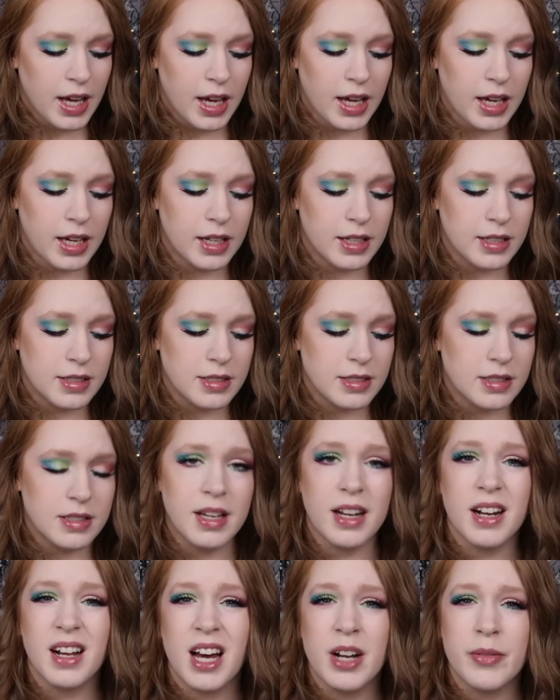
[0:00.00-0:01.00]
and
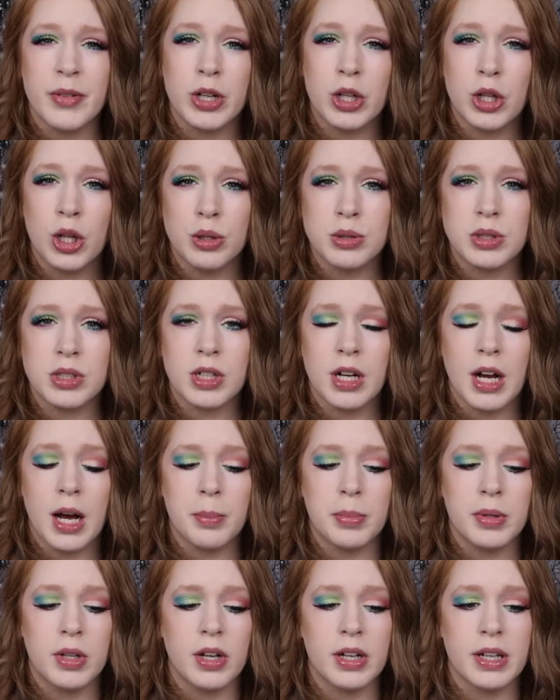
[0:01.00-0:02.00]
get a kind of a closer
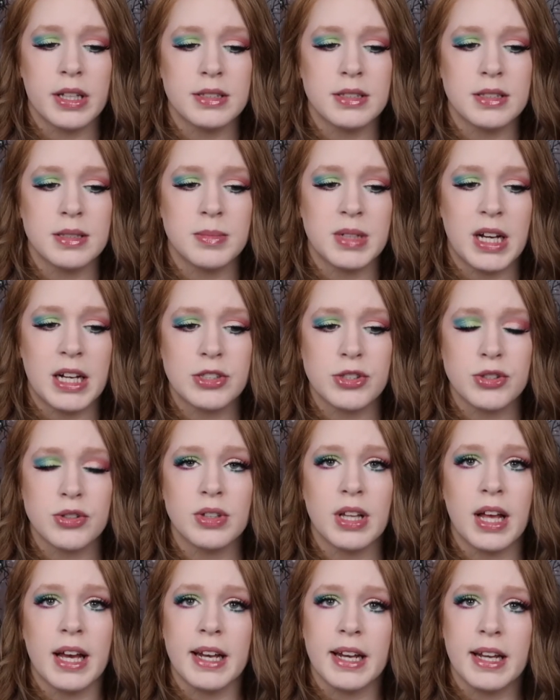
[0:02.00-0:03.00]
up look and some natural
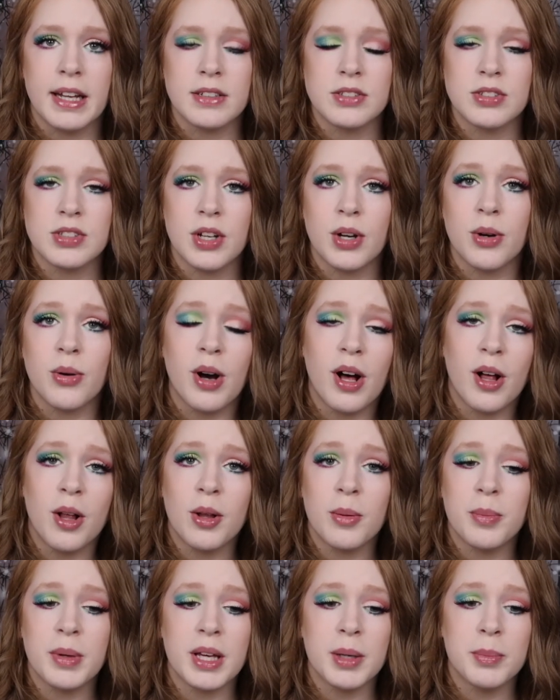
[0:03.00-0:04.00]
lighting. So
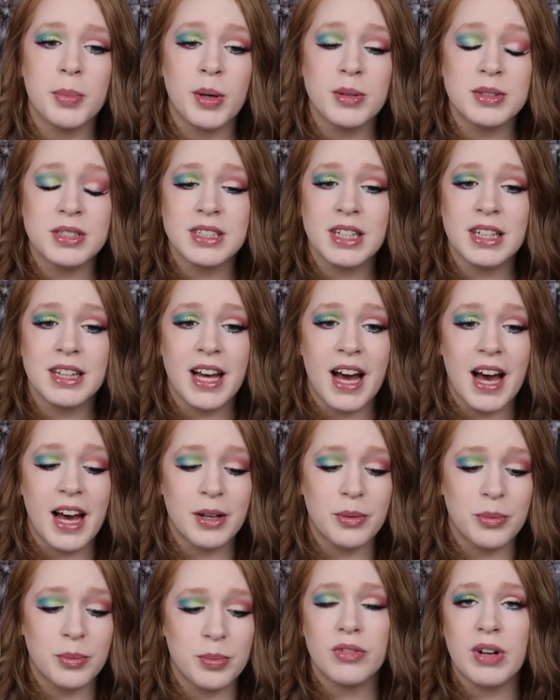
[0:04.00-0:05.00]
I'll be posting
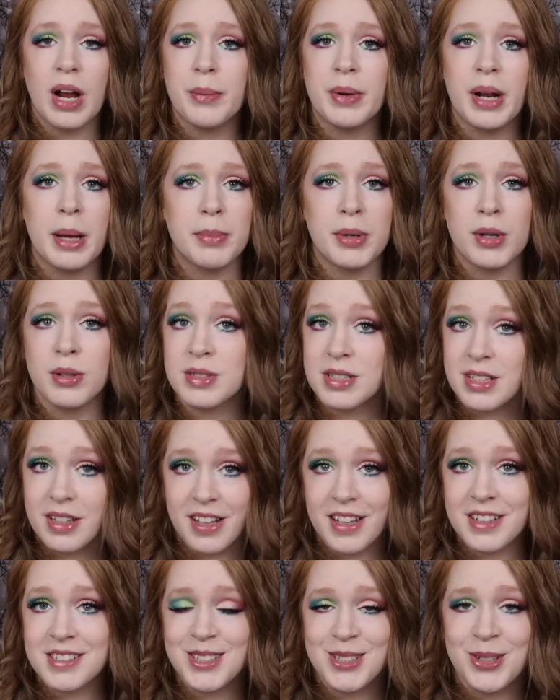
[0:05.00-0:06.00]
that right when I post
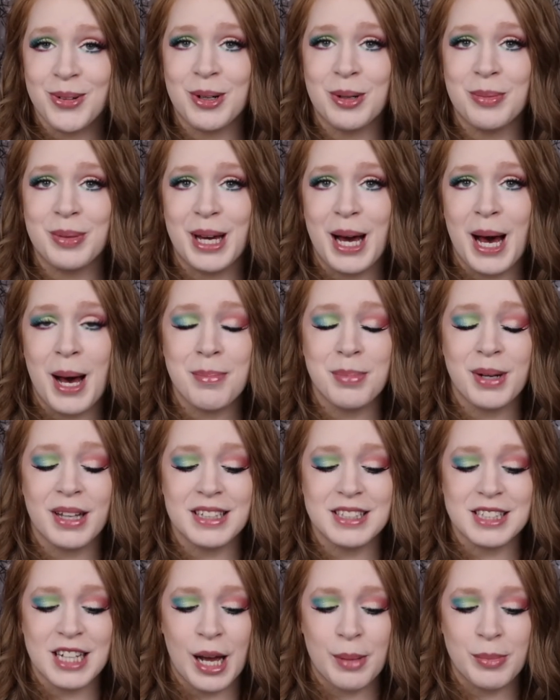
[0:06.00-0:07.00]
this, so it'll be up by the
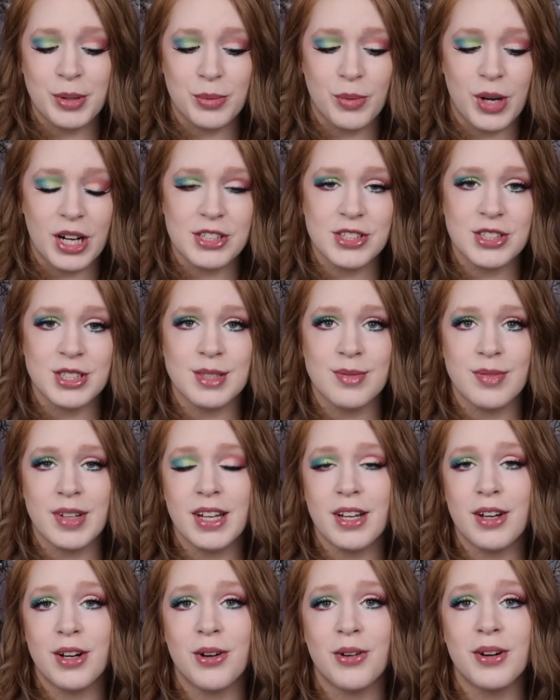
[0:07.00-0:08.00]
time you watch this
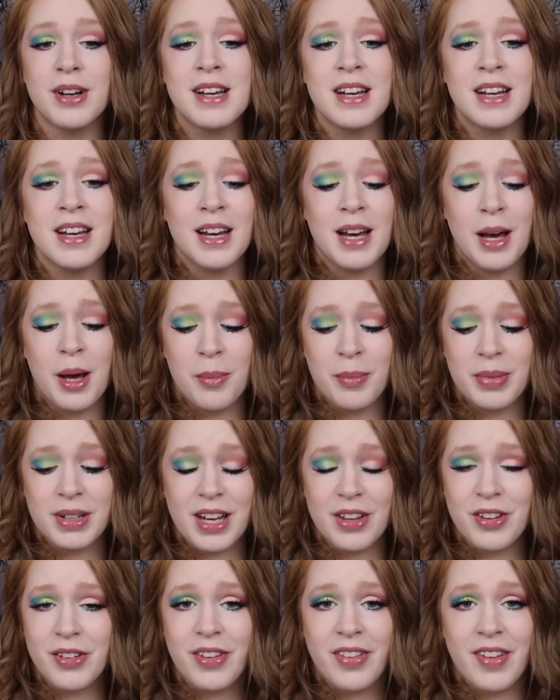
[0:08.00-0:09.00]
video. But
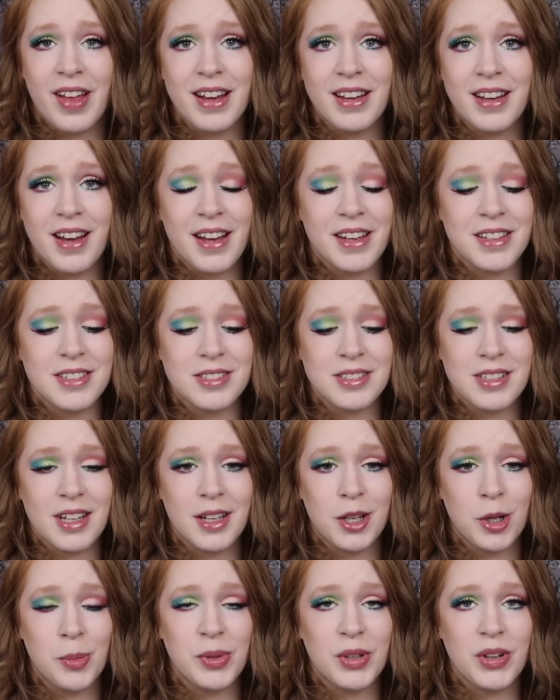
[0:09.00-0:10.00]
other than that, guys, I
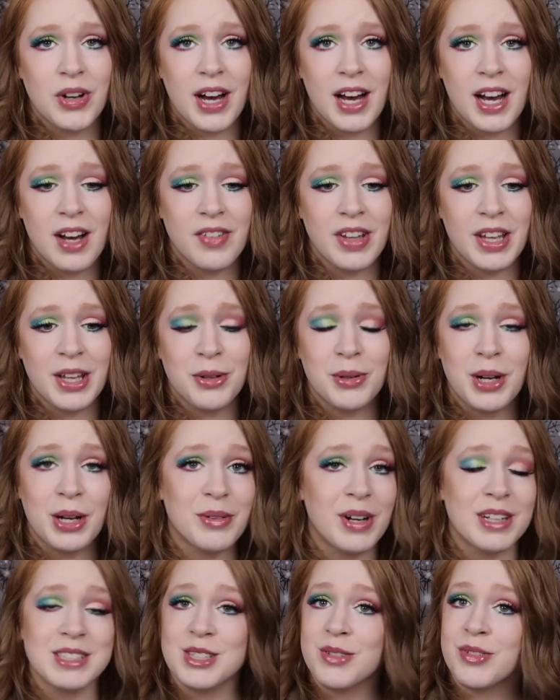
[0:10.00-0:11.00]
hope you have a great
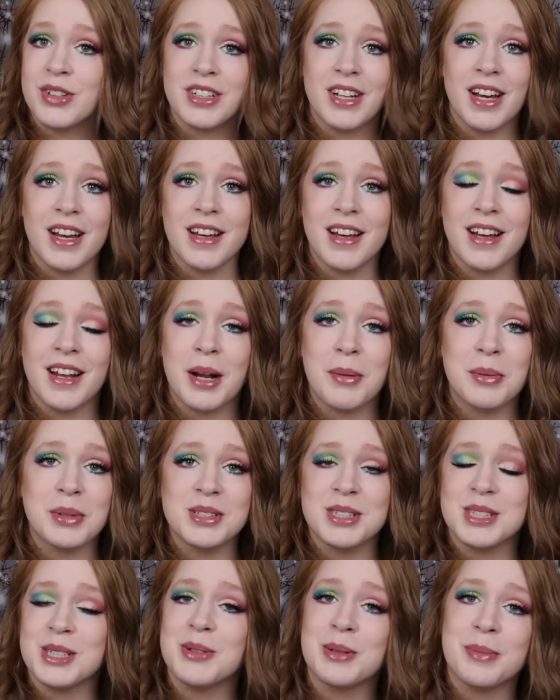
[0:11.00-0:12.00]
rest of your day, and I will
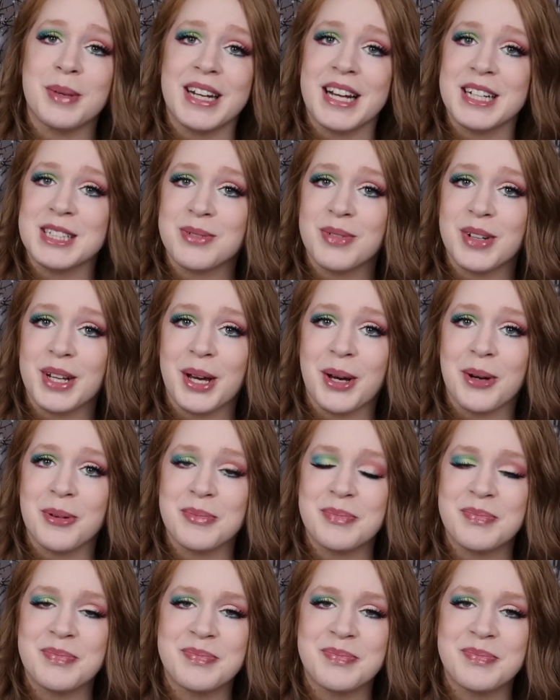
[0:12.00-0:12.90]
see you in my next video.